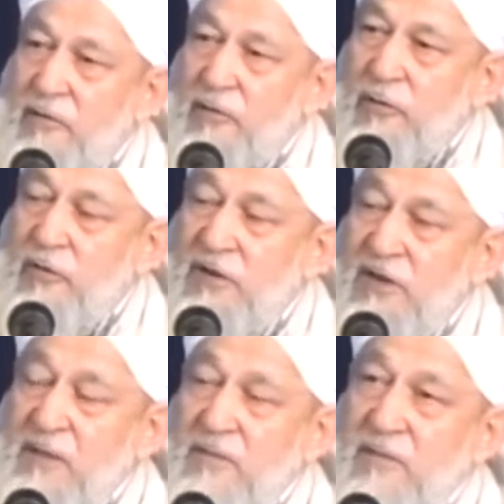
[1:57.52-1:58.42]
So
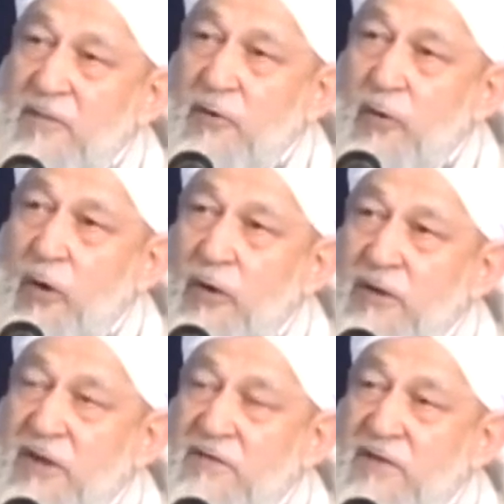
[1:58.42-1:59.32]
some
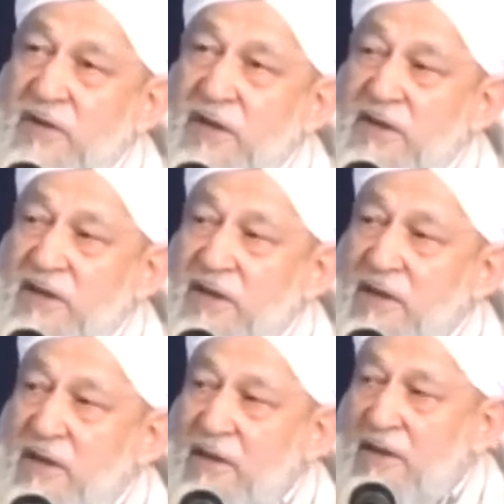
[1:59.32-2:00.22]
scholars have
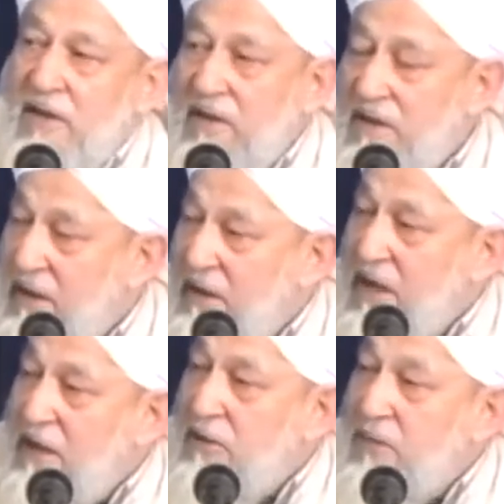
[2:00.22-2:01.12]
suggested that
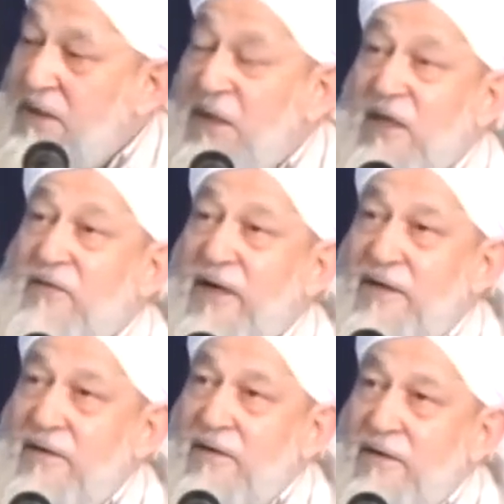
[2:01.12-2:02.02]
that special
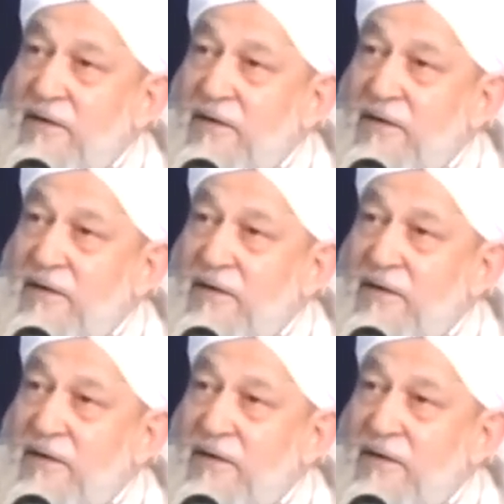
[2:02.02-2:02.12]
event